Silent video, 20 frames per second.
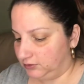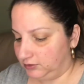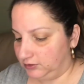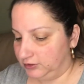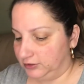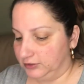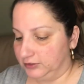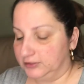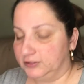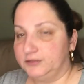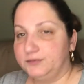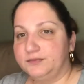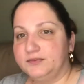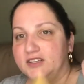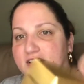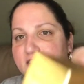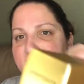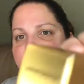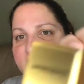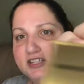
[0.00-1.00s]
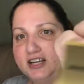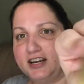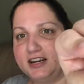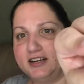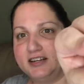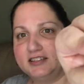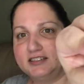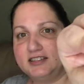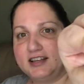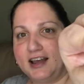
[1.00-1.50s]
this shade
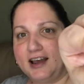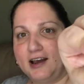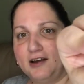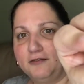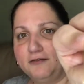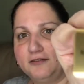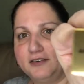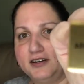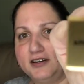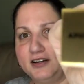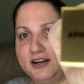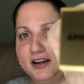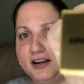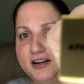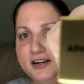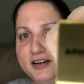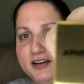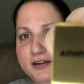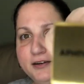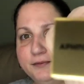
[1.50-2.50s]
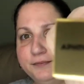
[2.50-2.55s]
is Aphrodite.